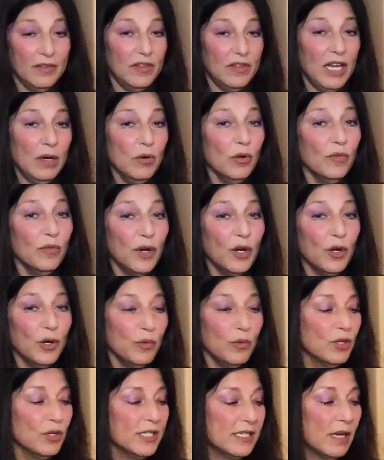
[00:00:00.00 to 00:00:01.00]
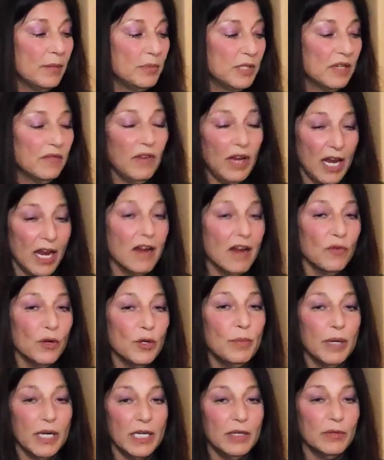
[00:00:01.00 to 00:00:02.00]
were very receptive.
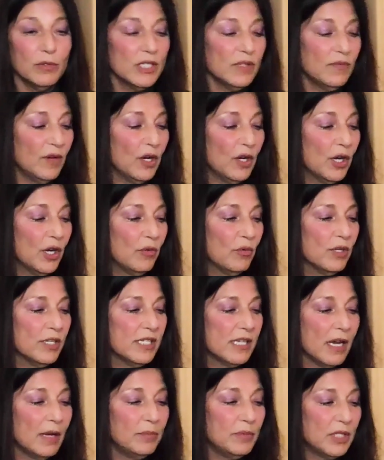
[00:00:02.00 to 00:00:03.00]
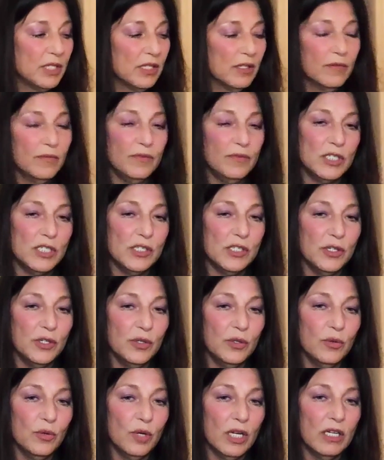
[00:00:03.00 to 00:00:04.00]
Everybody was very receptive
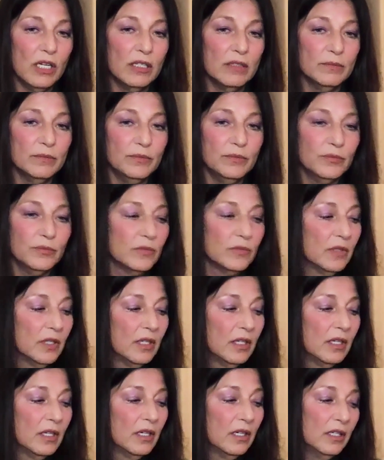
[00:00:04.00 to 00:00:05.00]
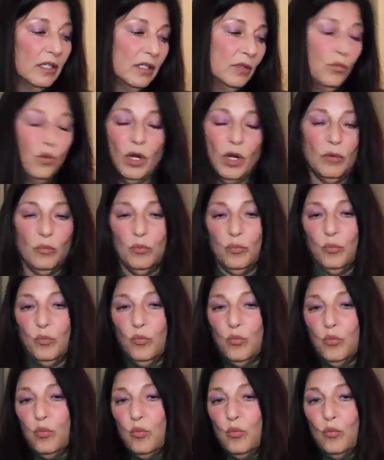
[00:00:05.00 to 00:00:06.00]
to
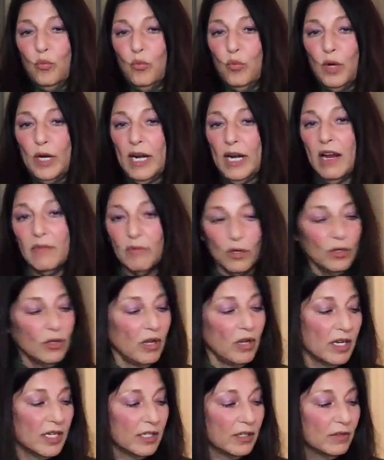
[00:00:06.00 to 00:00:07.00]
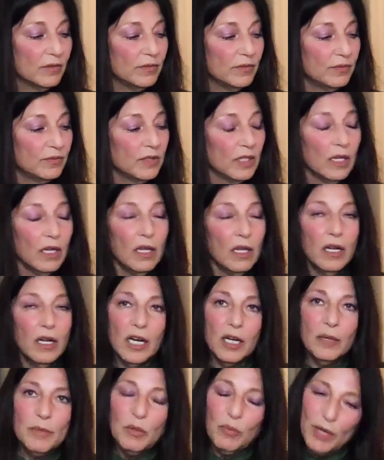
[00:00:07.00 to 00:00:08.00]
whatever kind of.
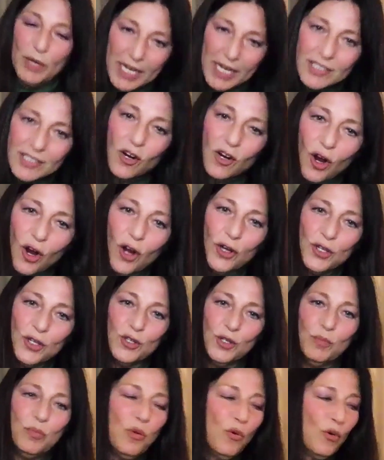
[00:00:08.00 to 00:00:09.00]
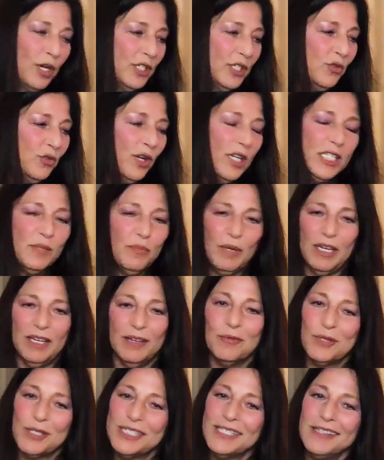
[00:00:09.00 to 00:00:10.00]
I mean, we had to argue the point. Trust me, it
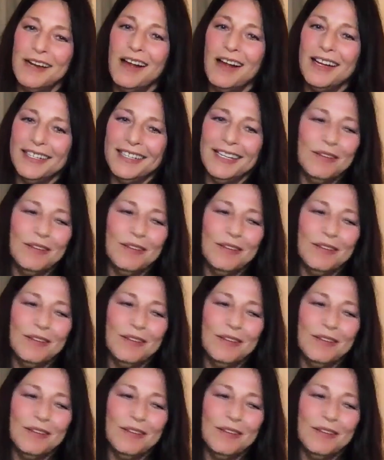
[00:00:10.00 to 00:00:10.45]
was not